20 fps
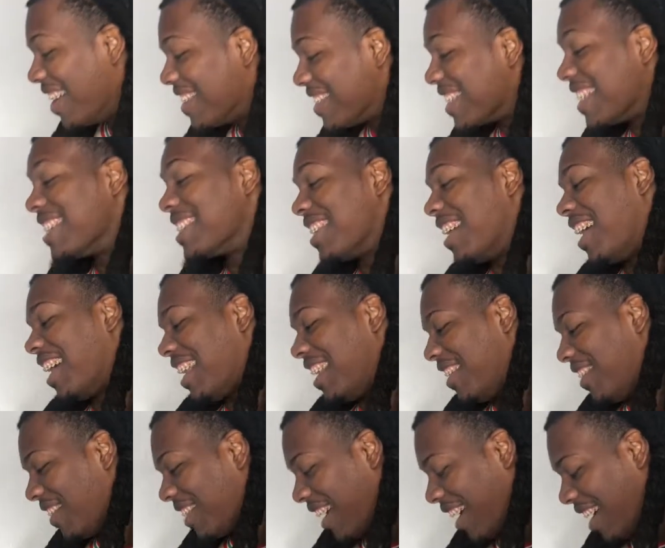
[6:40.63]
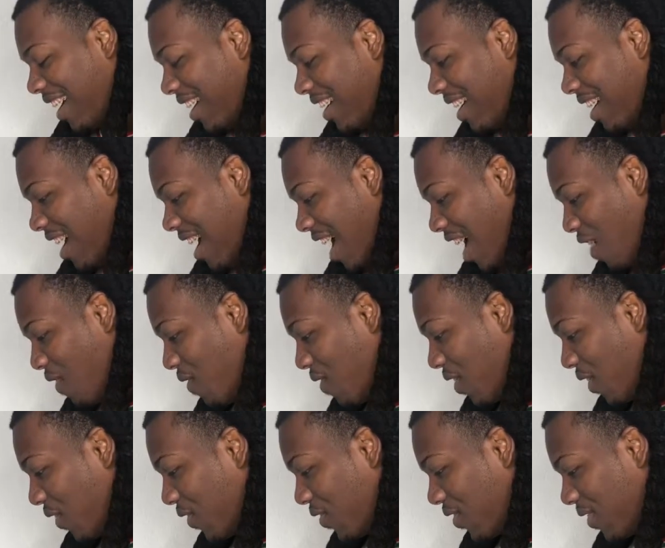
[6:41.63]
She's ugly. Okay. A real
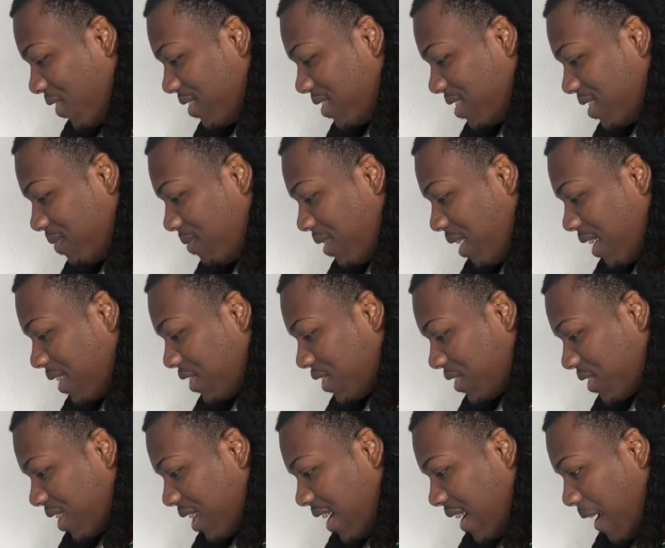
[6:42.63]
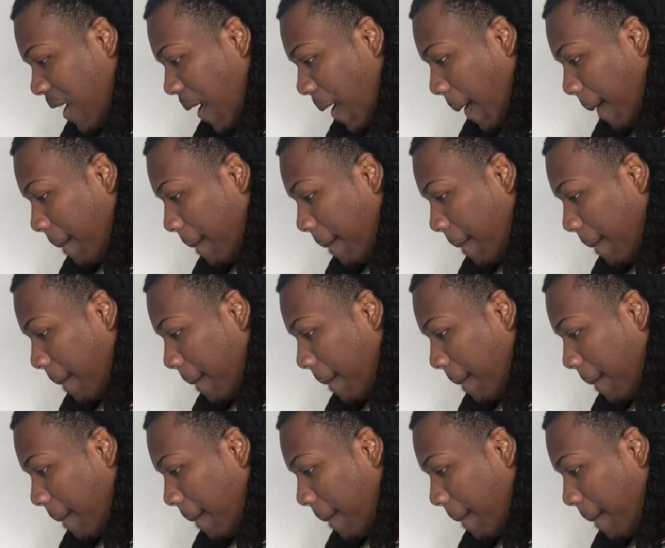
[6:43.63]
Kunuchi, what a treat.